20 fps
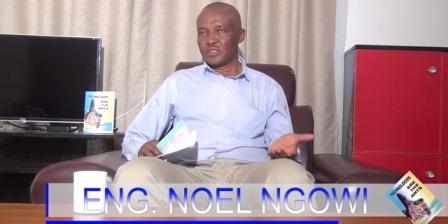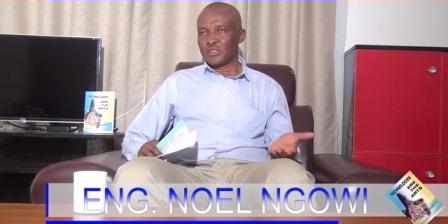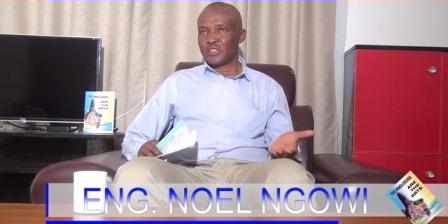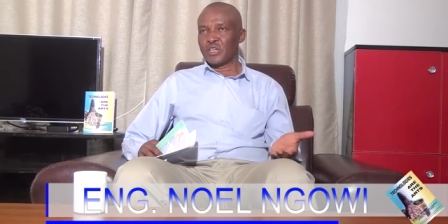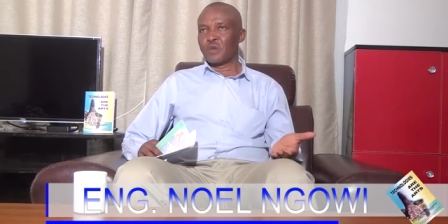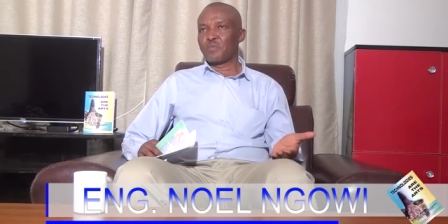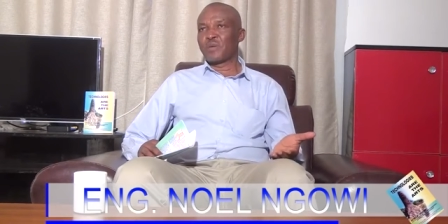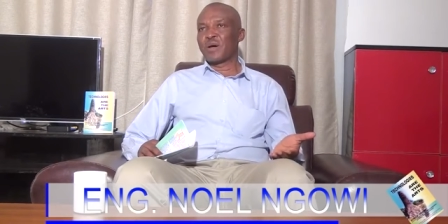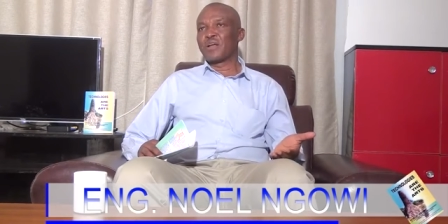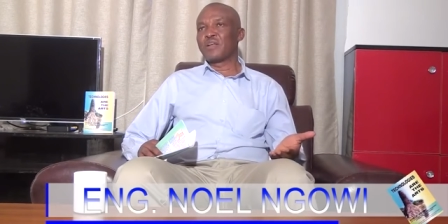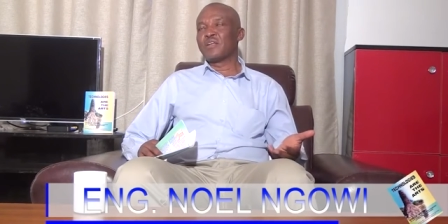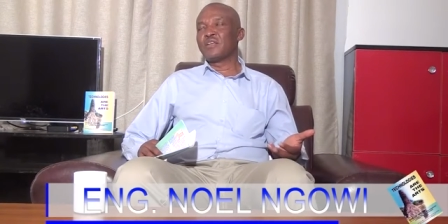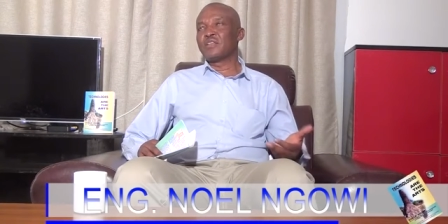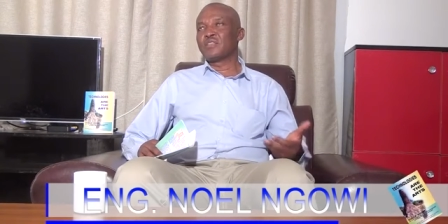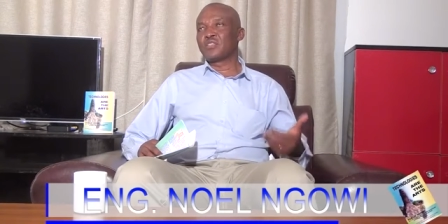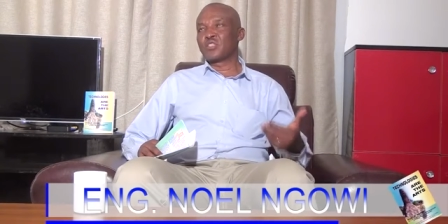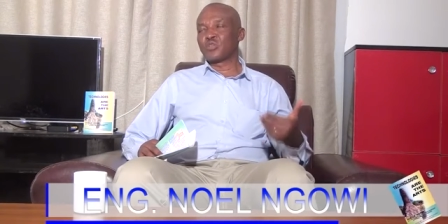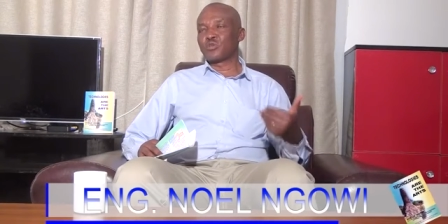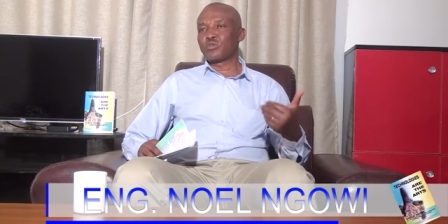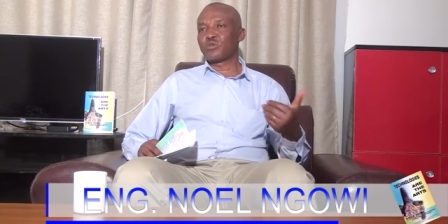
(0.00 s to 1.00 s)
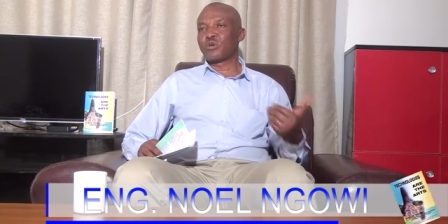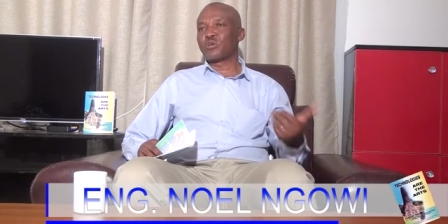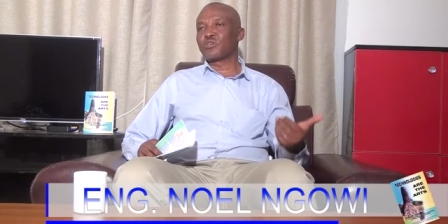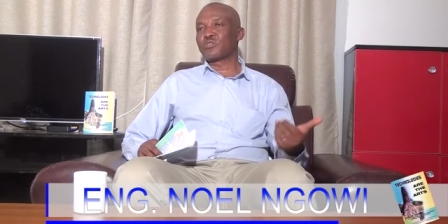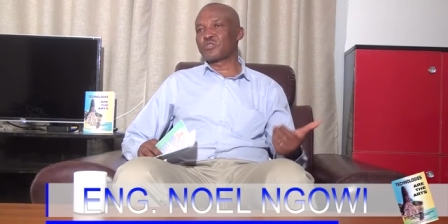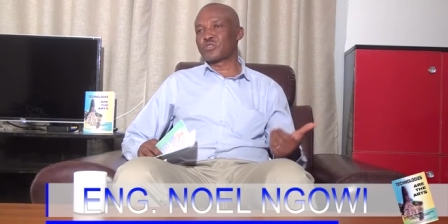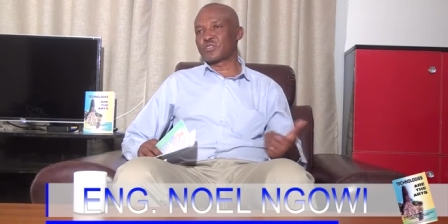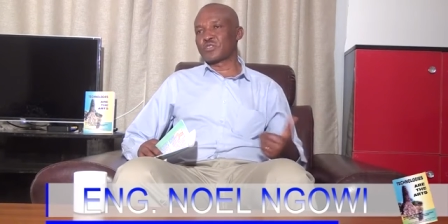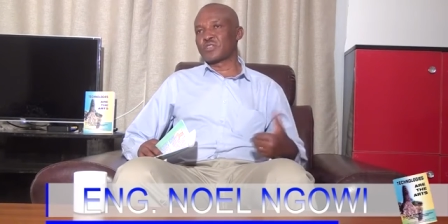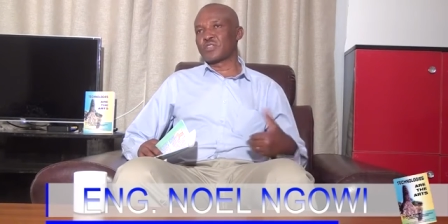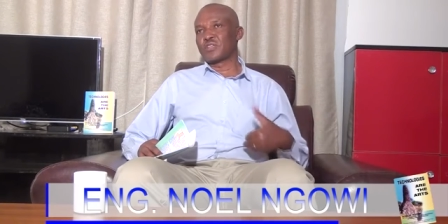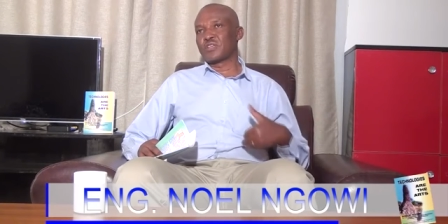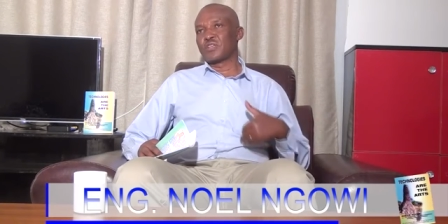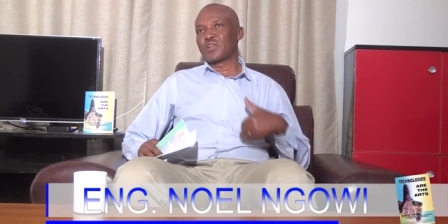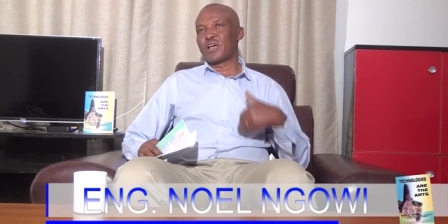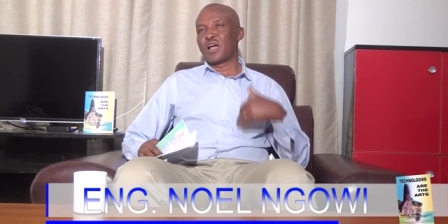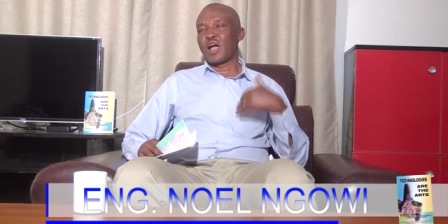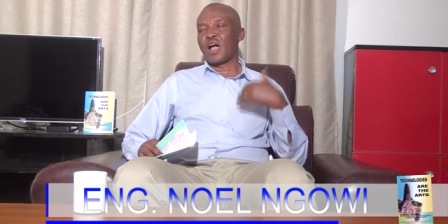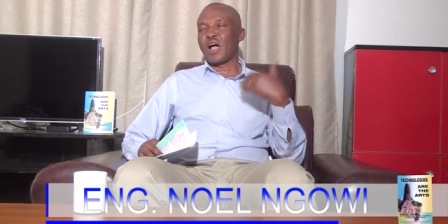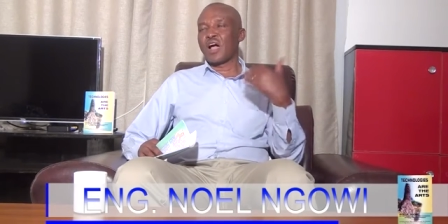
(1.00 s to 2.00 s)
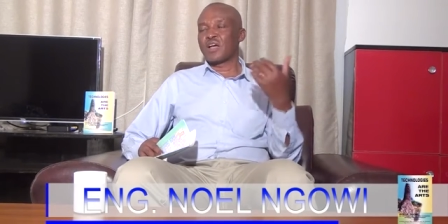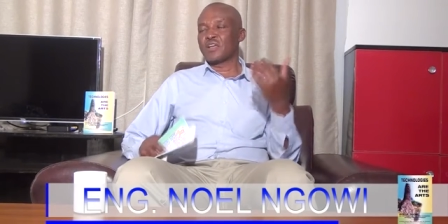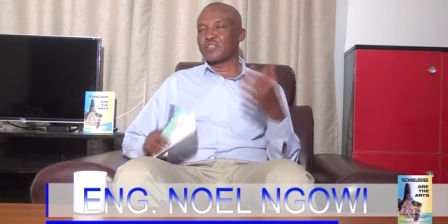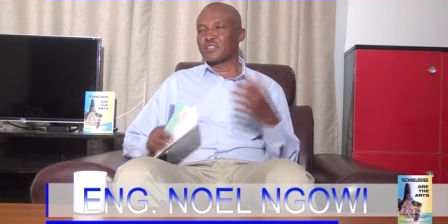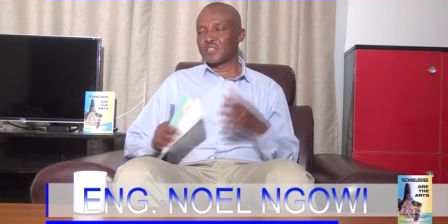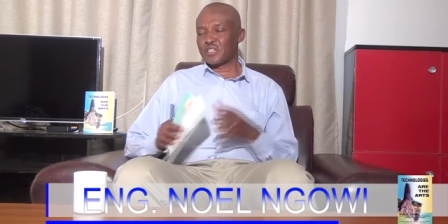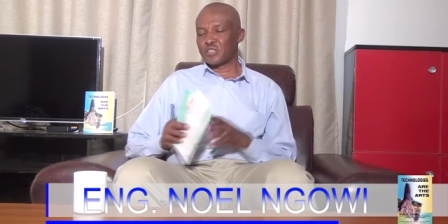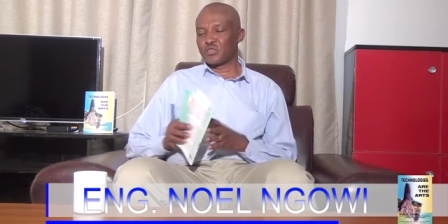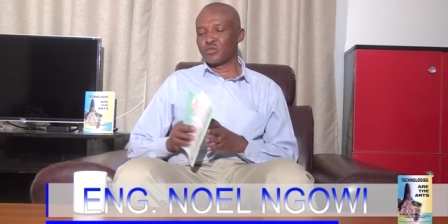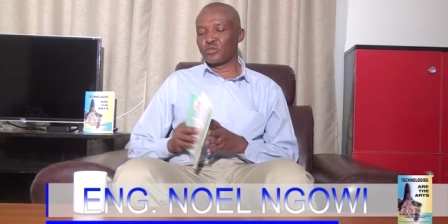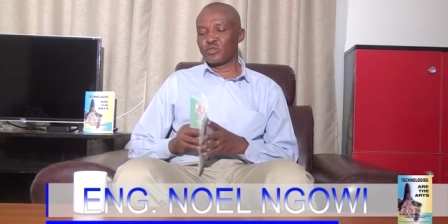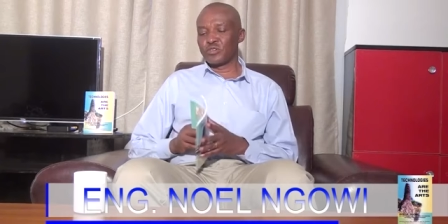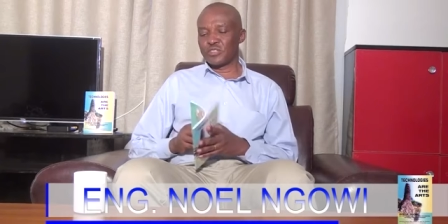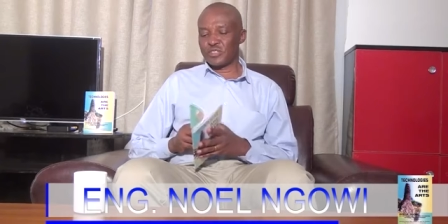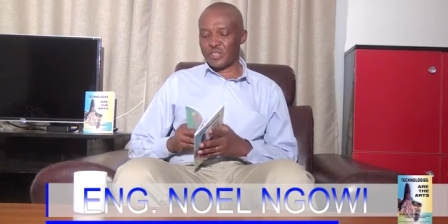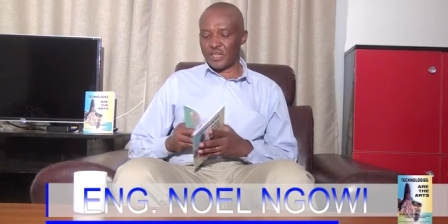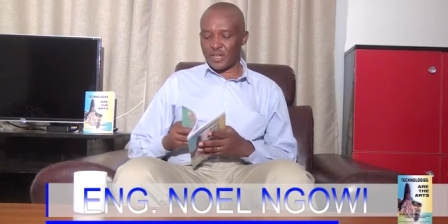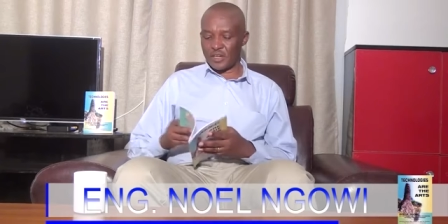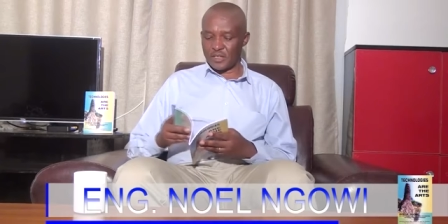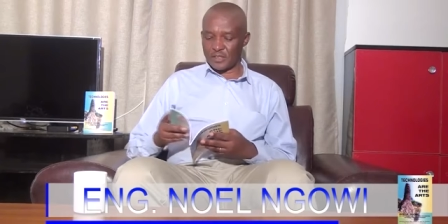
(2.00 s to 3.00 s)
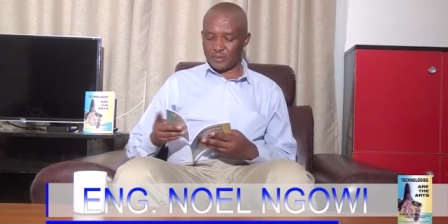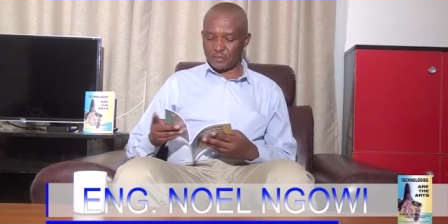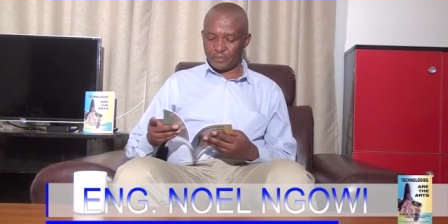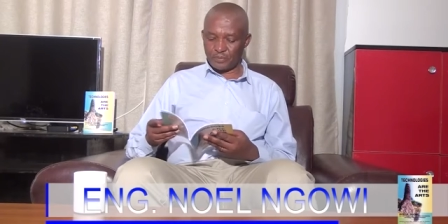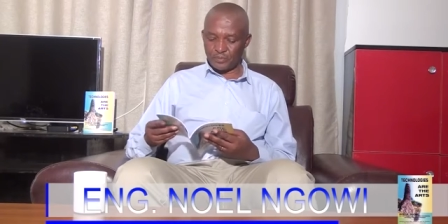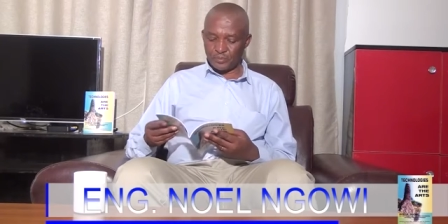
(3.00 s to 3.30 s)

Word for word: Japanese rose high technologically.